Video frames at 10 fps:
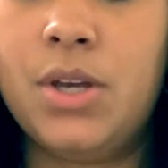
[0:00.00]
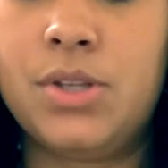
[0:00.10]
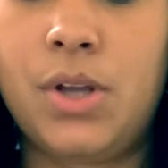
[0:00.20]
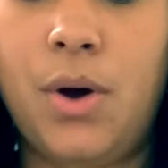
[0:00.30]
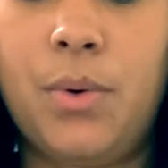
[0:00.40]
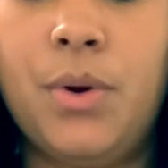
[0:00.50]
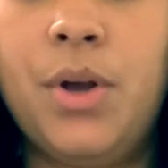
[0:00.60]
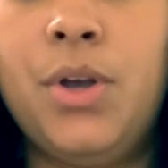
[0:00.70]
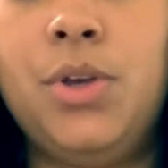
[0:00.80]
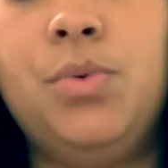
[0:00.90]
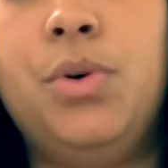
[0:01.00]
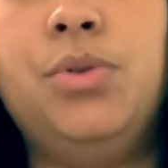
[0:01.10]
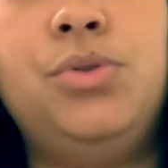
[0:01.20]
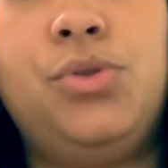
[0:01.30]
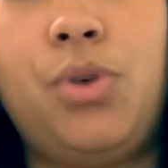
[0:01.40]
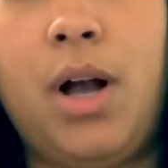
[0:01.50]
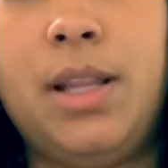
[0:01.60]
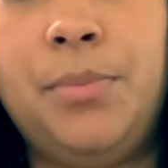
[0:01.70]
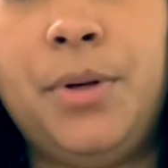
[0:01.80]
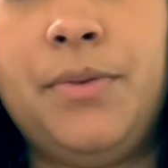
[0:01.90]
So, you will draw
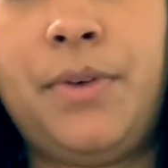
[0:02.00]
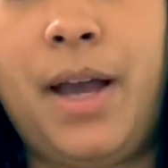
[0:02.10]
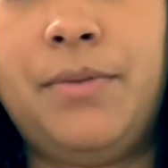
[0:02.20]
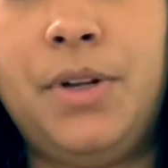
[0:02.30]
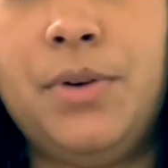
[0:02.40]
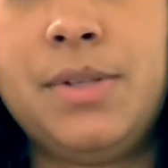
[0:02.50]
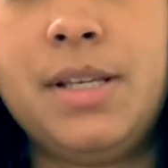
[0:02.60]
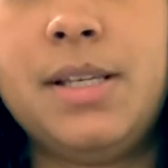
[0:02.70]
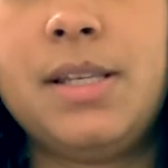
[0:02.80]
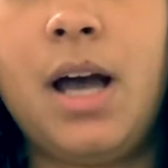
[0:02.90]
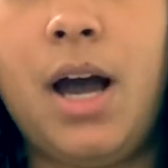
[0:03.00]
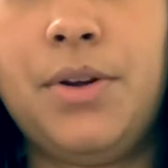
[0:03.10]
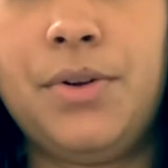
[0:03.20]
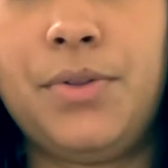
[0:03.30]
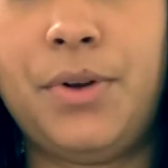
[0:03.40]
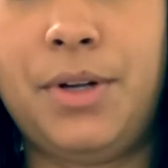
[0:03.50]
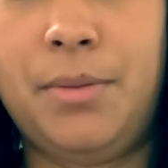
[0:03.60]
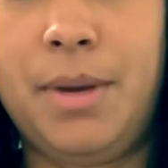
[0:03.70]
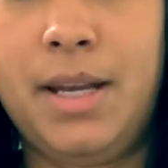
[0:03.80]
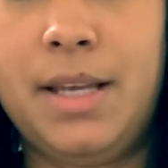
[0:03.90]
up your 5 doses under
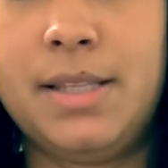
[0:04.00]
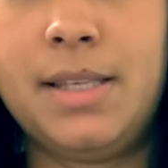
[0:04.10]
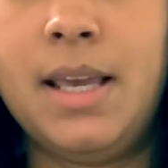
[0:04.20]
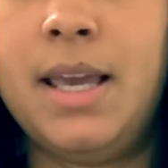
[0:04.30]
30 minutes,